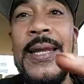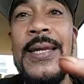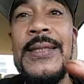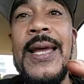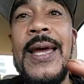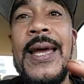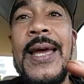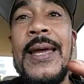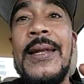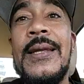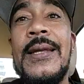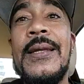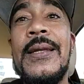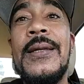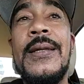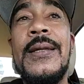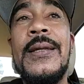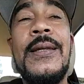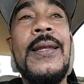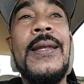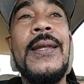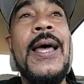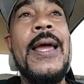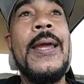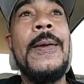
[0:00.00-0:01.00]
that,
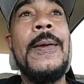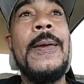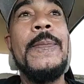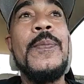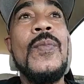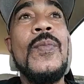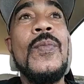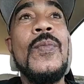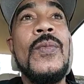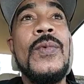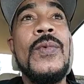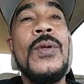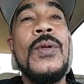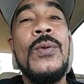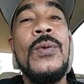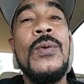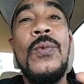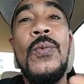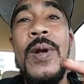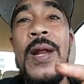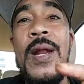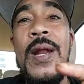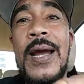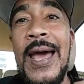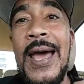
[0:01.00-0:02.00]

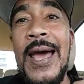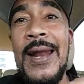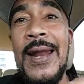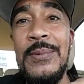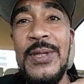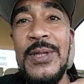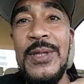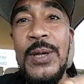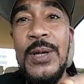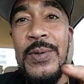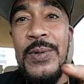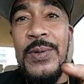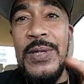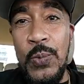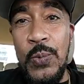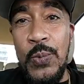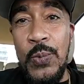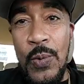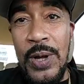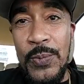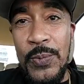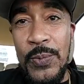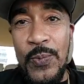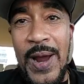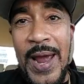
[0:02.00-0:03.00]
when I got up there with this
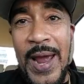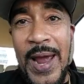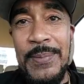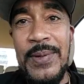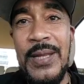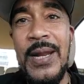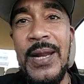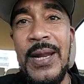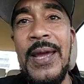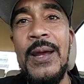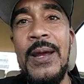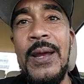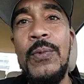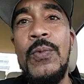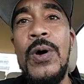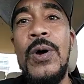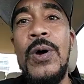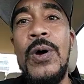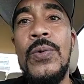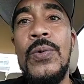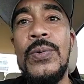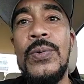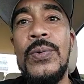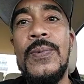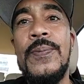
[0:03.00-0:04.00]
one rap that I had
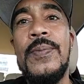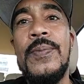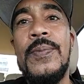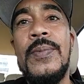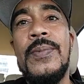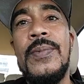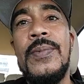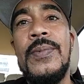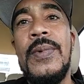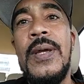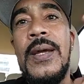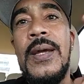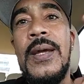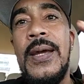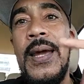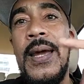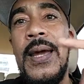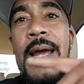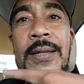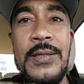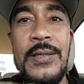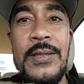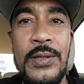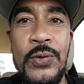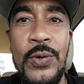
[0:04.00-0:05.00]
wrote
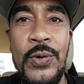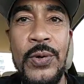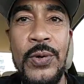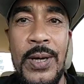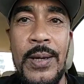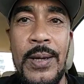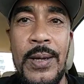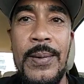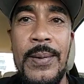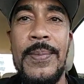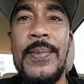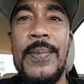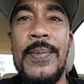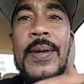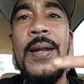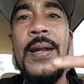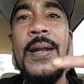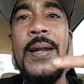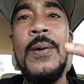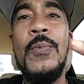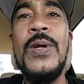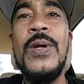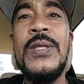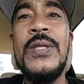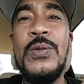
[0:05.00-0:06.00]
at the crib, and
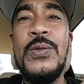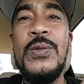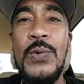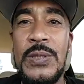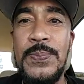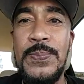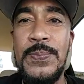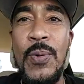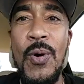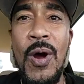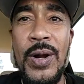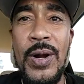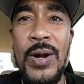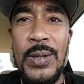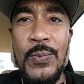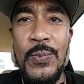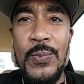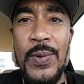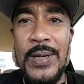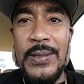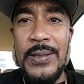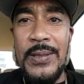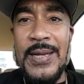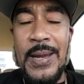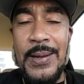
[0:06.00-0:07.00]
I went to his party
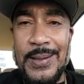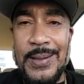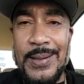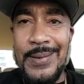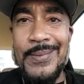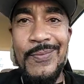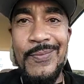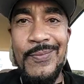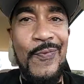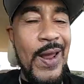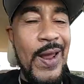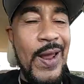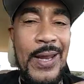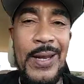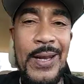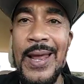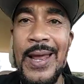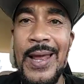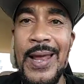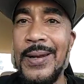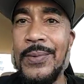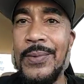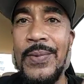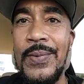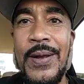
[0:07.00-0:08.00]
that Friday
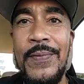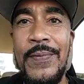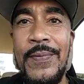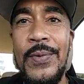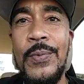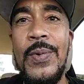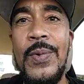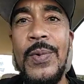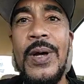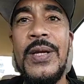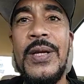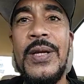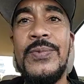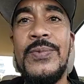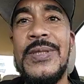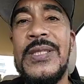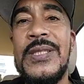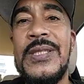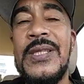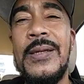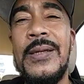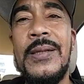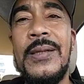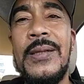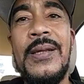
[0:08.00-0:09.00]
night or whatever it was, we
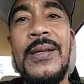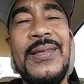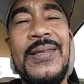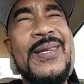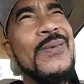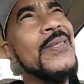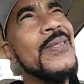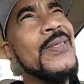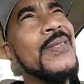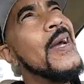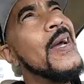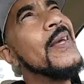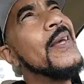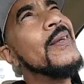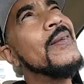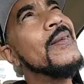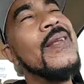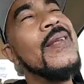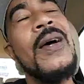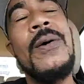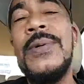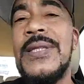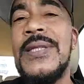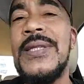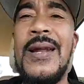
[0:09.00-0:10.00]
still in, I think we
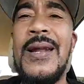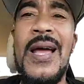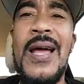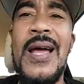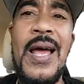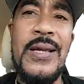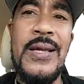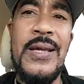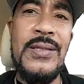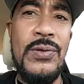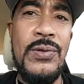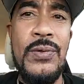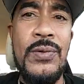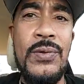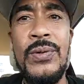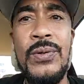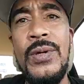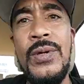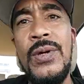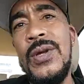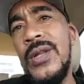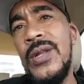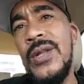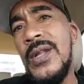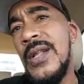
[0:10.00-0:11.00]
was out of high school,
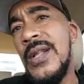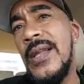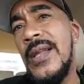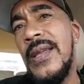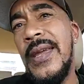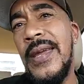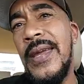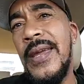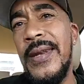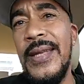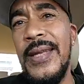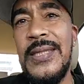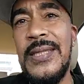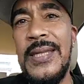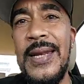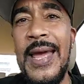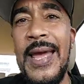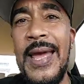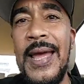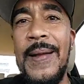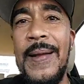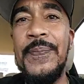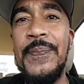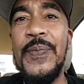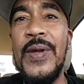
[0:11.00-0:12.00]
and this and
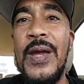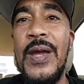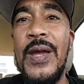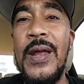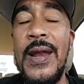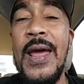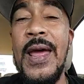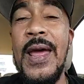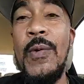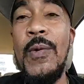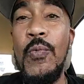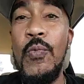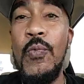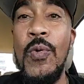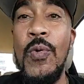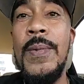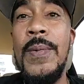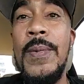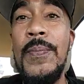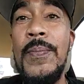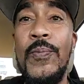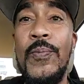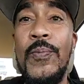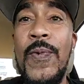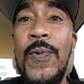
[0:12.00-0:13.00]
that. And that
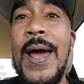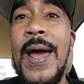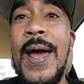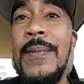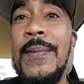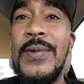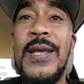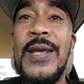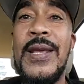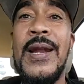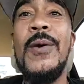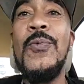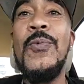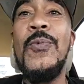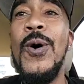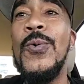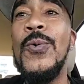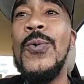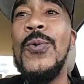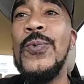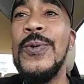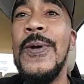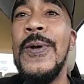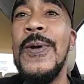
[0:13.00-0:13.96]
one rap that I wrote,